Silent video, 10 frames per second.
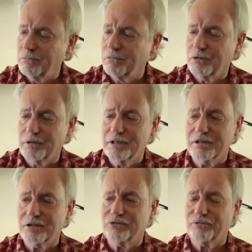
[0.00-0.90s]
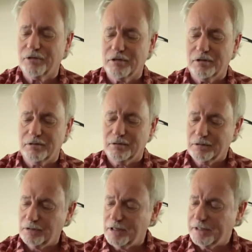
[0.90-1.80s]
30 cents for the
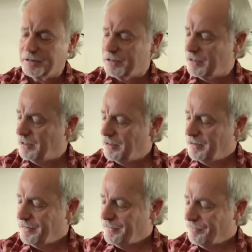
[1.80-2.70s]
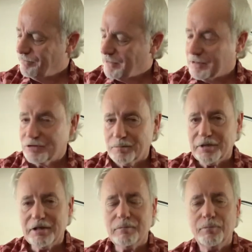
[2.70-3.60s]
liner, and
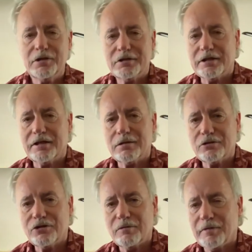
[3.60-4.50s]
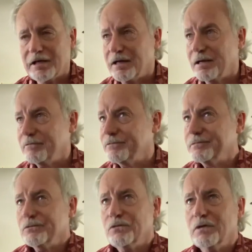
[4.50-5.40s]
somebody to put it together. So you may have
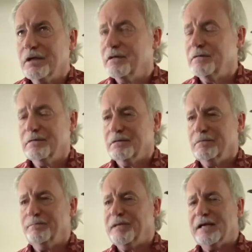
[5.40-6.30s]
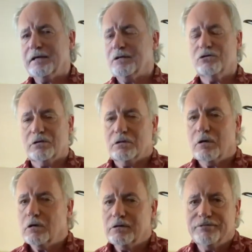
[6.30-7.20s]
packaged
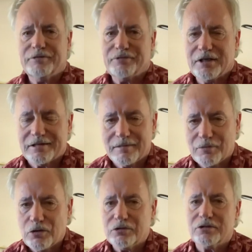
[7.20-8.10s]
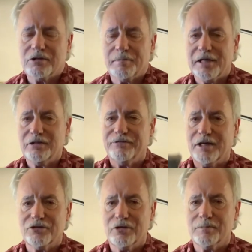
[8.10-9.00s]
$1.50 at the most to
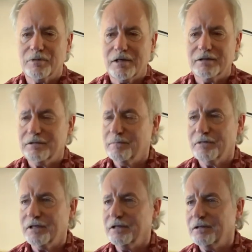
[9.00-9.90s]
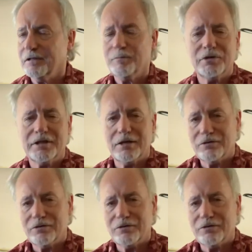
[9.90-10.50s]
manufacture the product. I'm thinking I put down